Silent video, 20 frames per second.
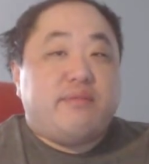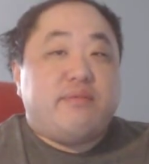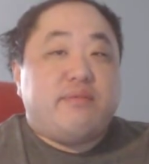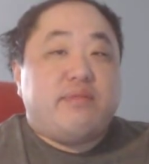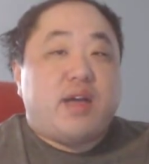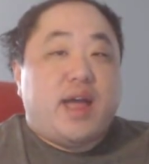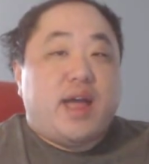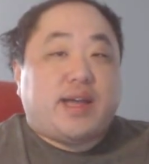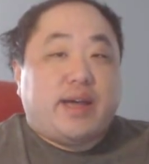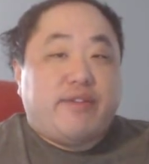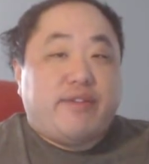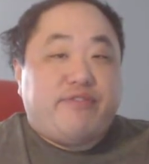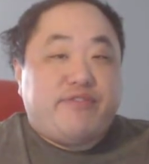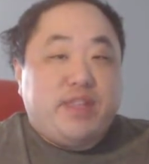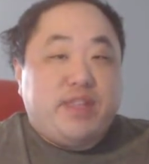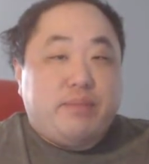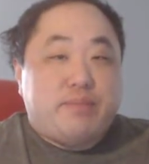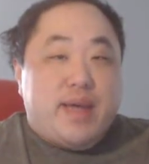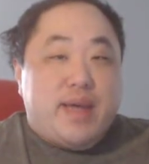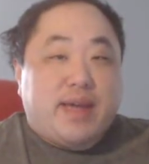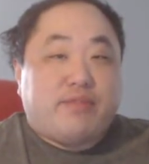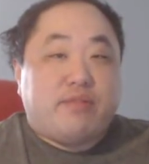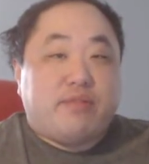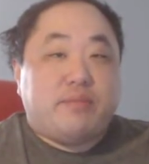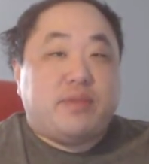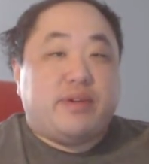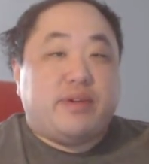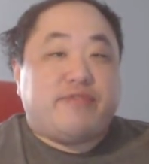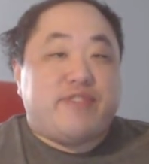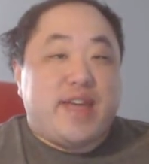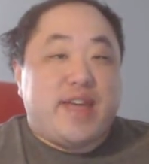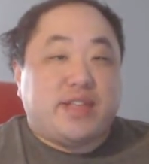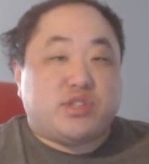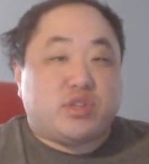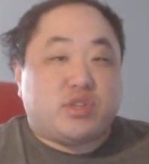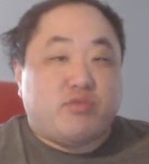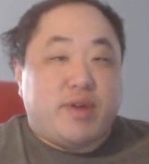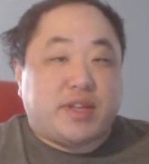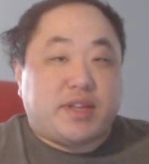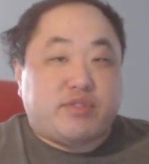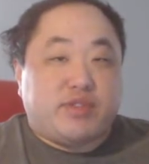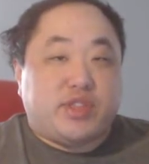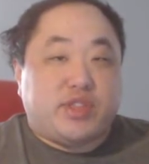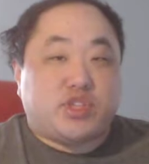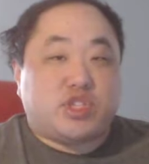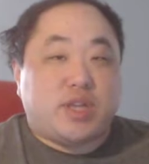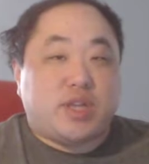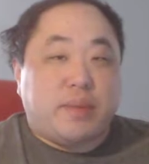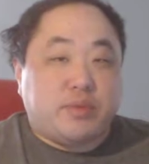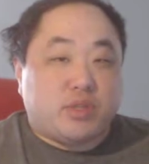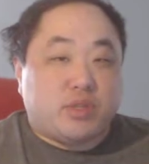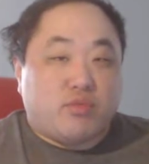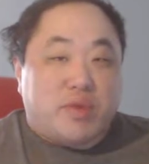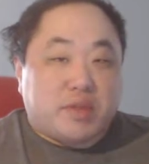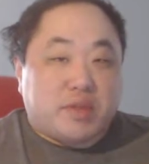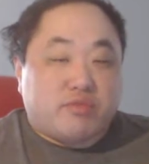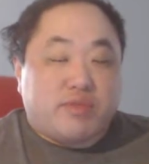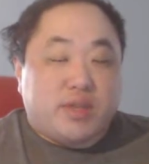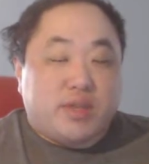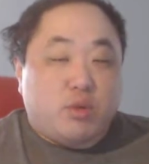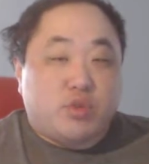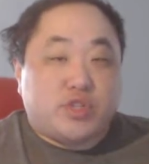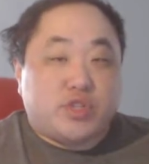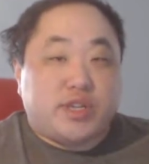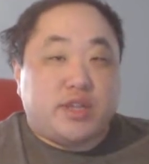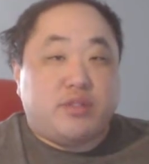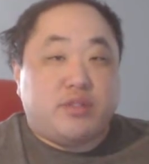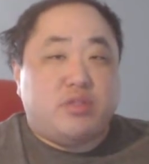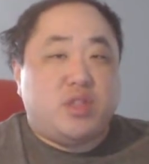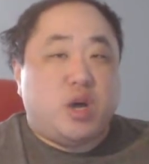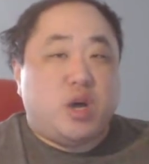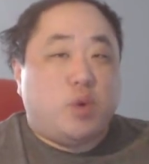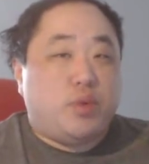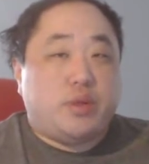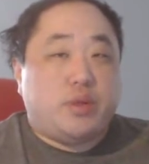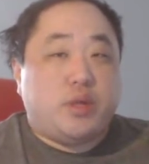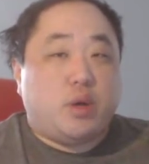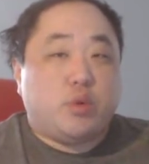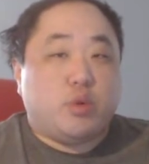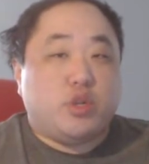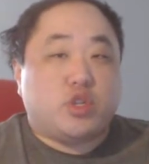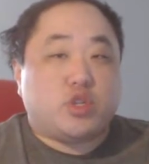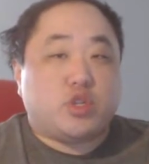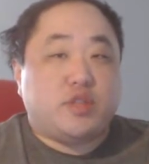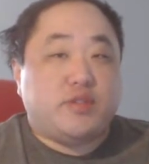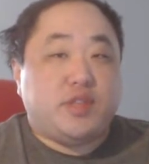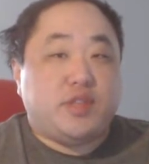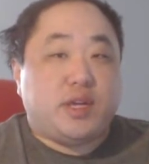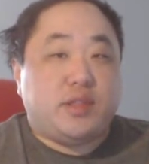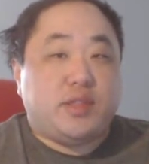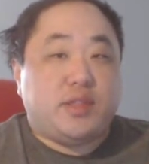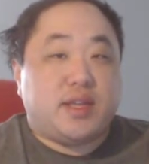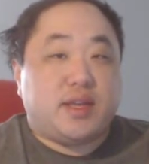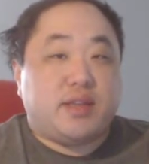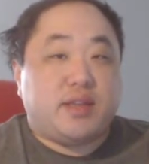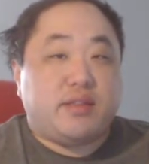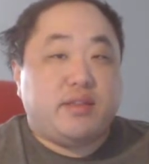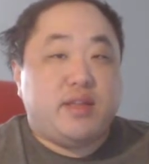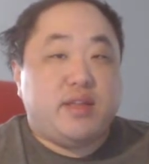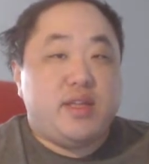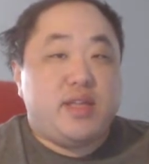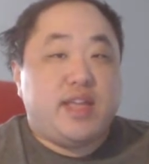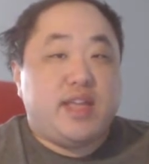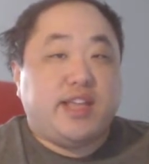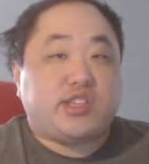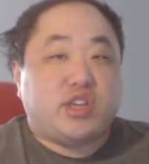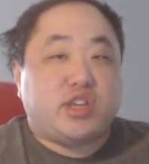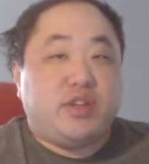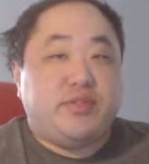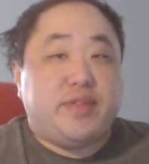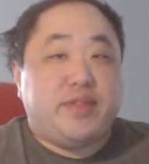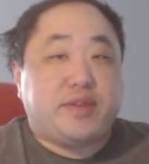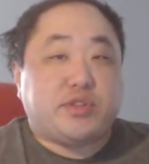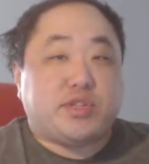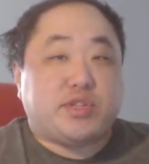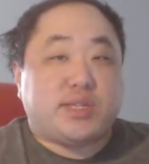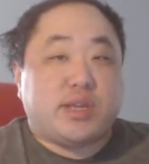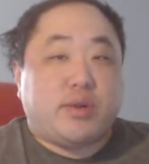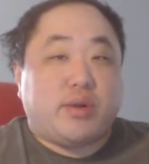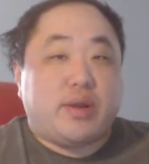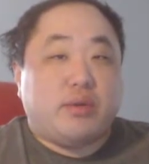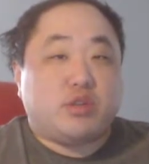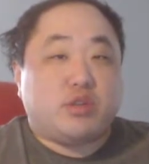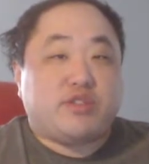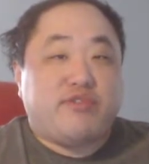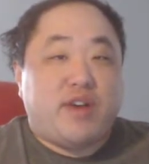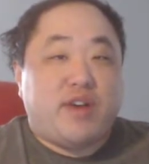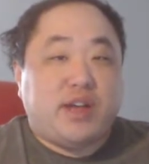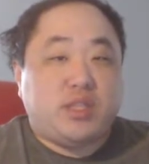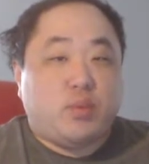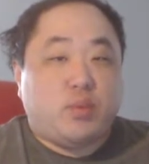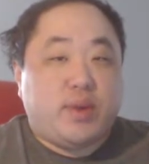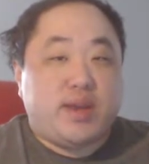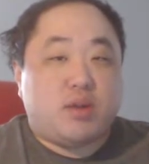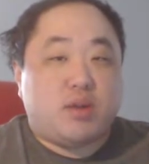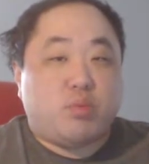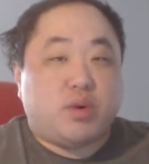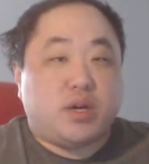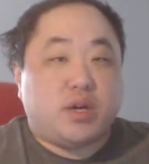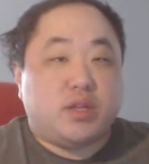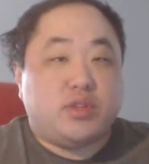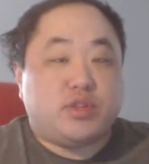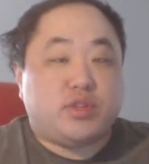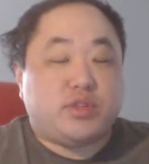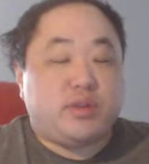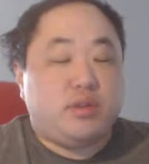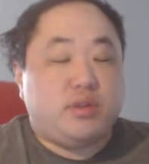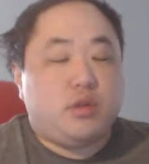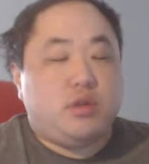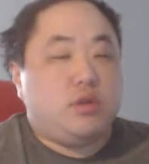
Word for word: I got feedback from the fans directly, the subs directly, who said, no, no, no, you shouldn't have done that. It's unnecessary. It was fine the way it was.